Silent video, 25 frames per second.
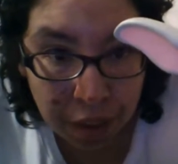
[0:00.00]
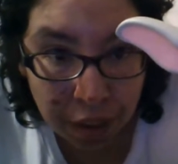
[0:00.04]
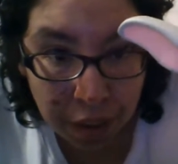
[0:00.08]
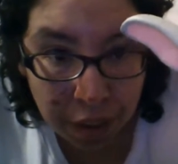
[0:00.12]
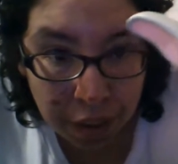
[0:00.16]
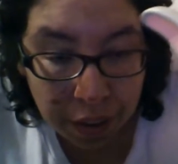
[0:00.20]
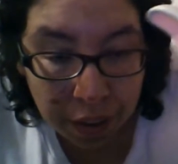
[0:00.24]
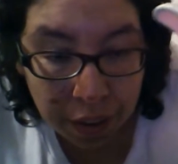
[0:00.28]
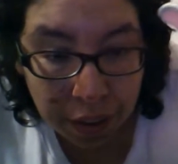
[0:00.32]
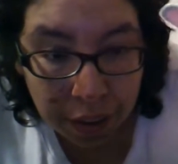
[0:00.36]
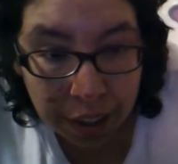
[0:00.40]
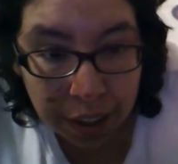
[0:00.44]

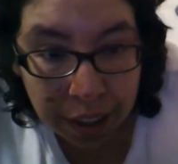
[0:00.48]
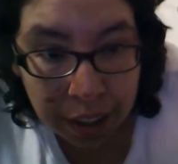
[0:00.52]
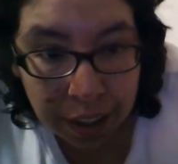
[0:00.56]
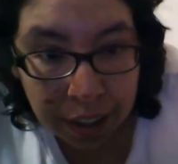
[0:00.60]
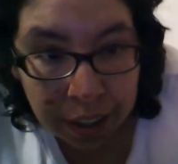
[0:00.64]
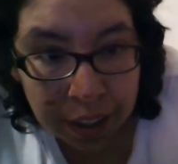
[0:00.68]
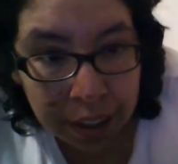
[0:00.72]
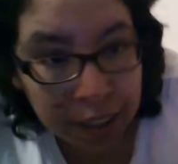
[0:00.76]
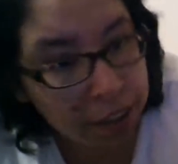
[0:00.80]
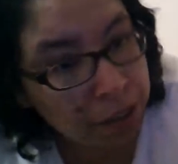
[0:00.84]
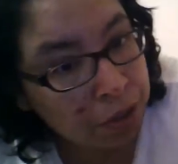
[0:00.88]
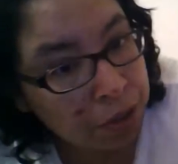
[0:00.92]
So
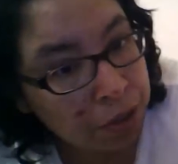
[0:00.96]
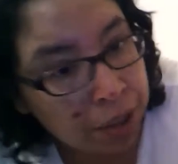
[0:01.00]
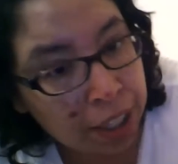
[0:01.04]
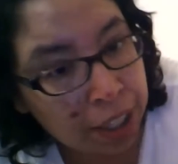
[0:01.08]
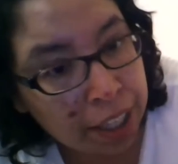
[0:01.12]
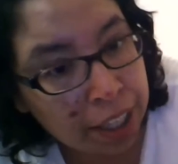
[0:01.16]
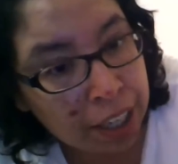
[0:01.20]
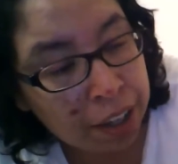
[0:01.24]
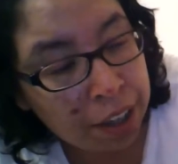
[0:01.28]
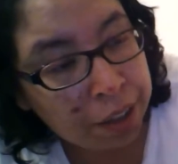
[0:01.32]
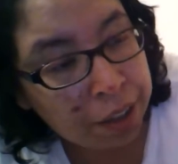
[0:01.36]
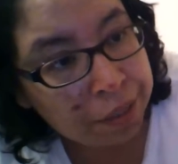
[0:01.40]
it's really
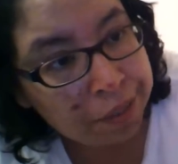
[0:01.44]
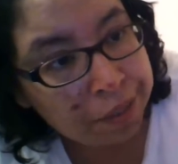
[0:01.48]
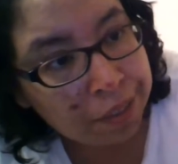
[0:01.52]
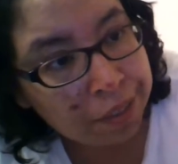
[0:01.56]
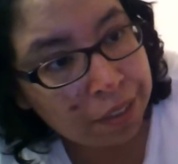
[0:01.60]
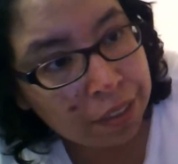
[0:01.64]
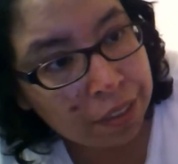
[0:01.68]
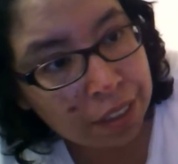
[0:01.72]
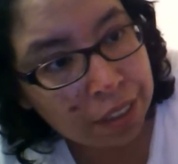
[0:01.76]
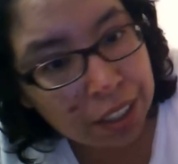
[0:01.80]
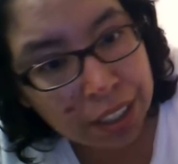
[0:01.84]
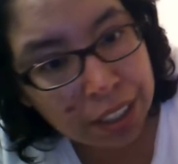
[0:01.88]
cute.
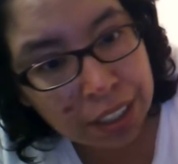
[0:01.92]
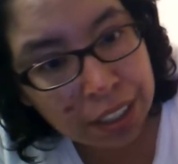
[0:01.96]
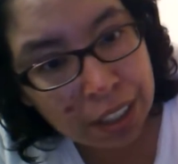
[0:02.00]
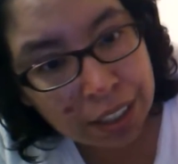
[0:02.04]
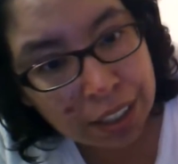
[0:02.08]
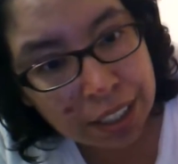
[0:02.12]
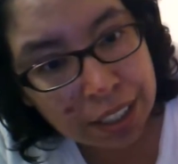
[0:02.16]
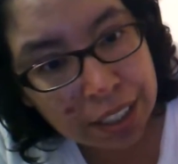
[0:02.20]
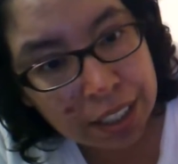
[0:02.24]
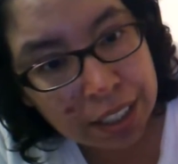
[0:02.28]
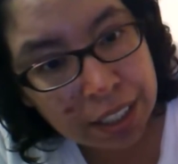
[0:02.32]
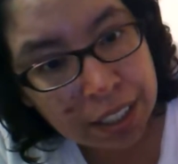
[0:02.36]
He's on
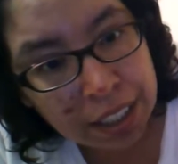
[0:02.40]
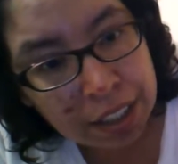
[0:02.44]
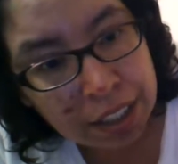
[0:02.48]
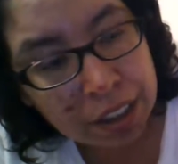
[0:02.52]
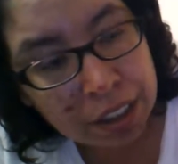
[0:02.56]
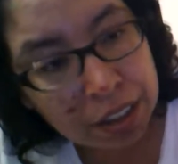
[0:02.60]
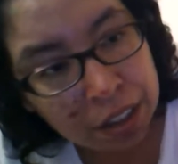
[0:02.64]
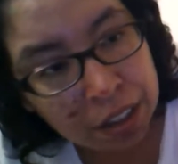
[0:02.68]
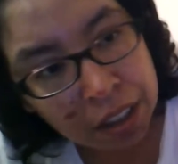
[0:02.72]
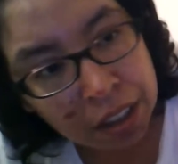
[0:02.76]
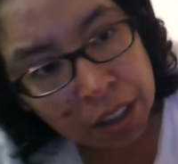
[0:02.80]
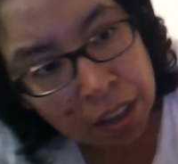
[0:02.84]
this
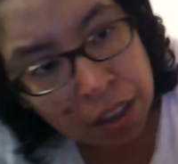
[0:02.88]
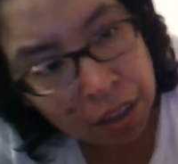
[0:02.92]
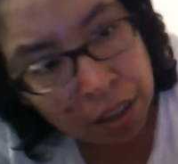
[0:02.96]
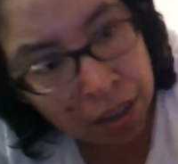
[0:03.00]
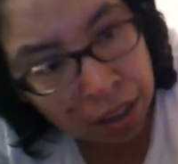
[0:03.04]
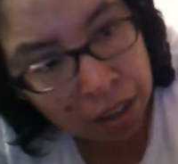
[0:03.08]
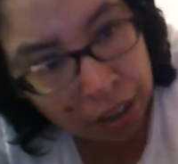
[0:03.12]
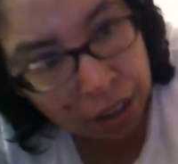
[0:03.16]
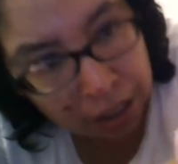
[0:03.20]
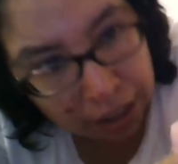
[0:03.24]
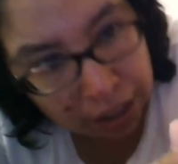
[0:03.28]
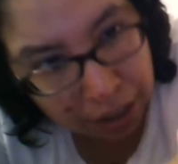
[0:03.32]
little
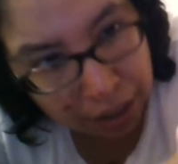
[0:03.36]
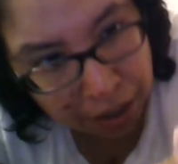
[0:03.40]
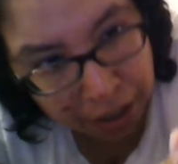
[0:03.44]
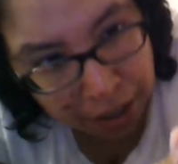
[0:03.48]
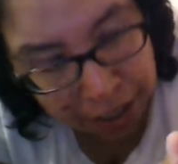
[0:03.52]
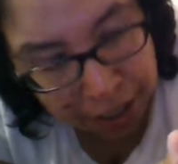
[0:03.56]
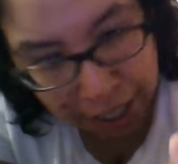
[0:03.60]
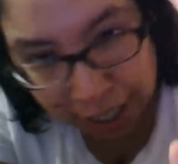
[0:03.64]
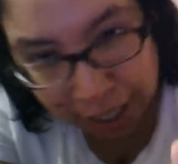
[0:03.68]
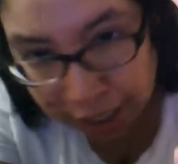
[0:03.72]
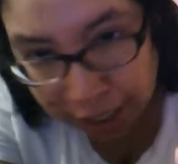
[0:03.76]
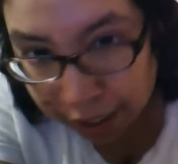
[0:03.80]
clear
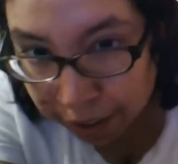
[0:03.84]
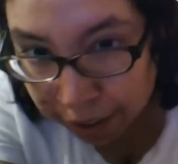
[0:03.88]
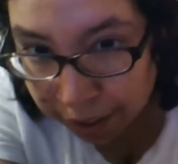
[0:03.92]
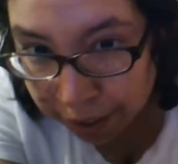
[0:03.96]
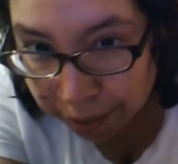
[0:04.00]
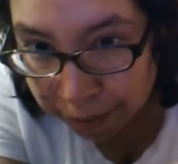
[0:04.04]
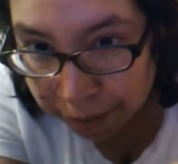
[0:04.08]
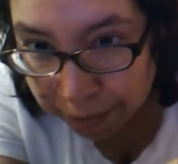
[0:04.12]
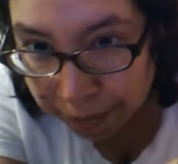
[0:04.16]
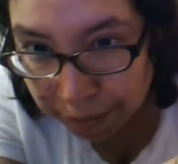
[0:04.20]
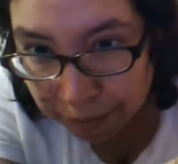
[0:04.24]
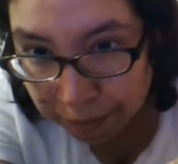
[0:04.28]
stand.
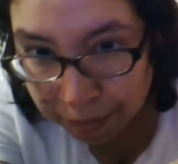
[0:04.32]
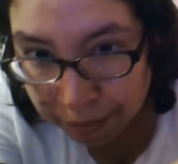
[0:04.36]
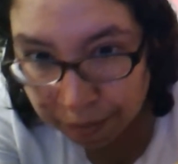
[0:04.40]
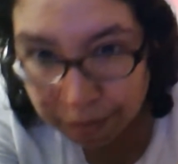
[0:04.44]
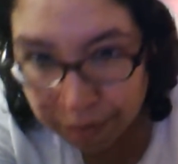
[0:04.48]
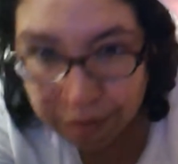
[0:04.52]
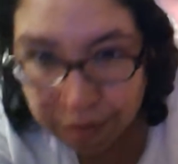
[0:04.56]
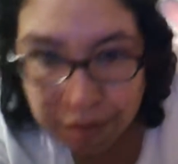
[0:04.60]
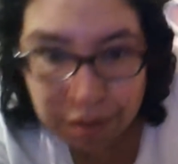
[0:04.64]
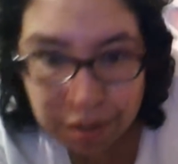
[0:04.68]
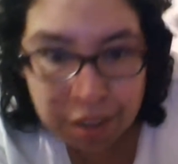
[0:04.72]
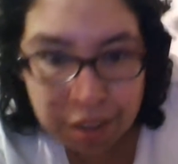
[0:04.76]

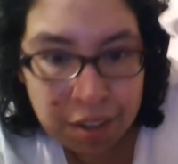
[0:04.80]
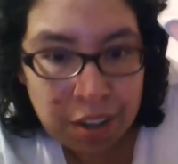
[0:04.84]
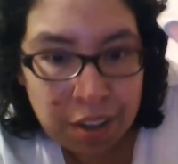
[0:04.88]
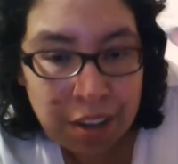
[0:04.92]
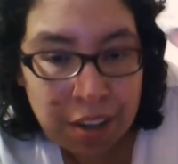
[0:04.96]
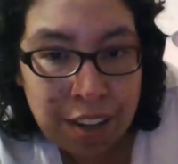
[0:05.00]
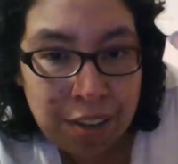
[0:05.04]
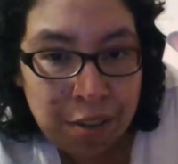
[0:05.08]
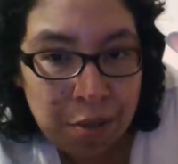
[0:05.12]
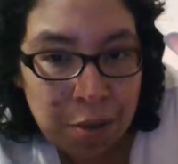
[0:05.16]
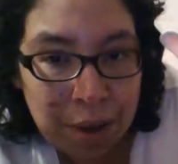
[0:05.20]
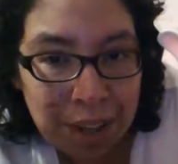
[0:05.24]
So
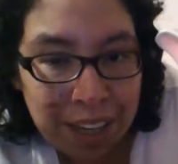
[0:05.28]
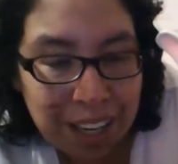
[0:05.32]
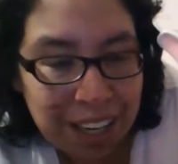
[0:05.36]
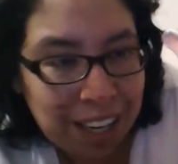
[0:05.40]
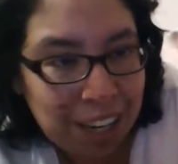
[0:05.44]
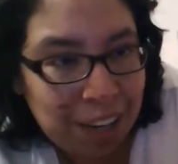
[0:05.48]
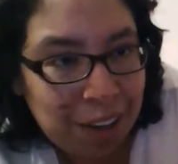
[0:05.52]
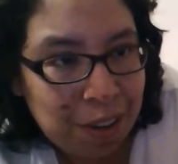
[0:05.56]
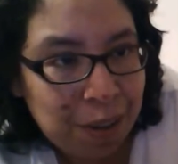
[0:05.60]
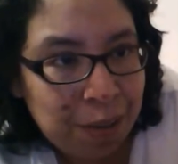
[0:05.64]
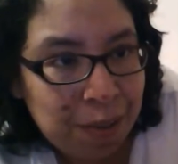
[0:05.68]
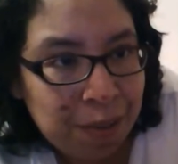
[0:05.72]
that's really
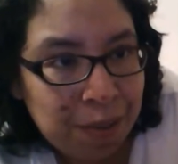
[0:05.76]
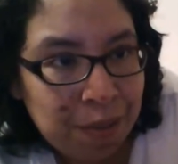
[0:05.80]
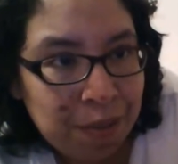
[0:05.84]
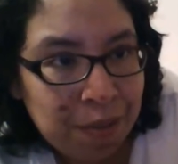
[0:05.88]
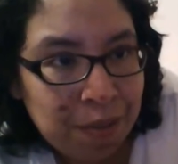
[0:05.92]
cute.